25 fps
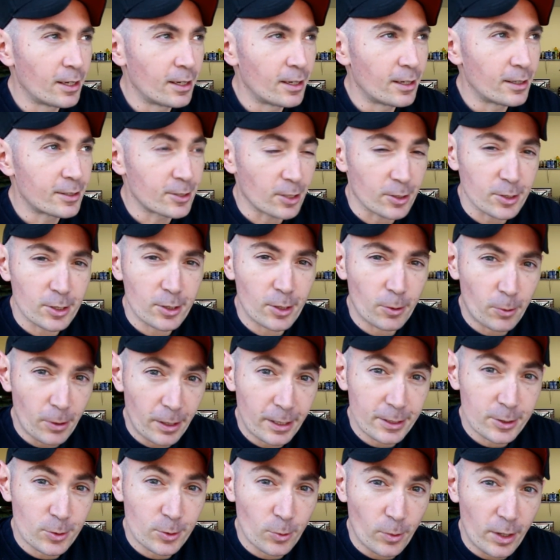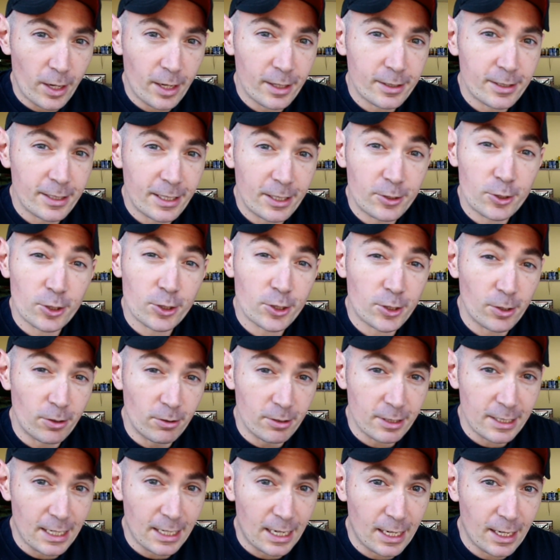It's also the quickest way to get your
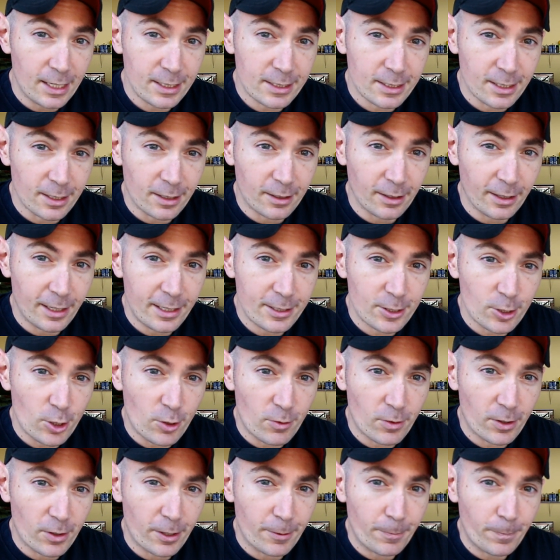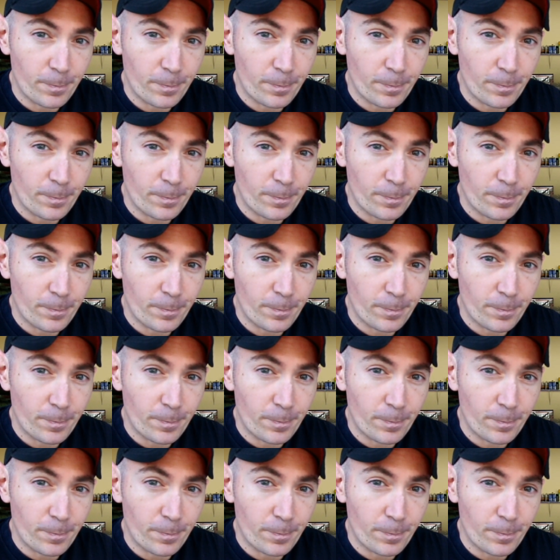students' eyes to glaze over.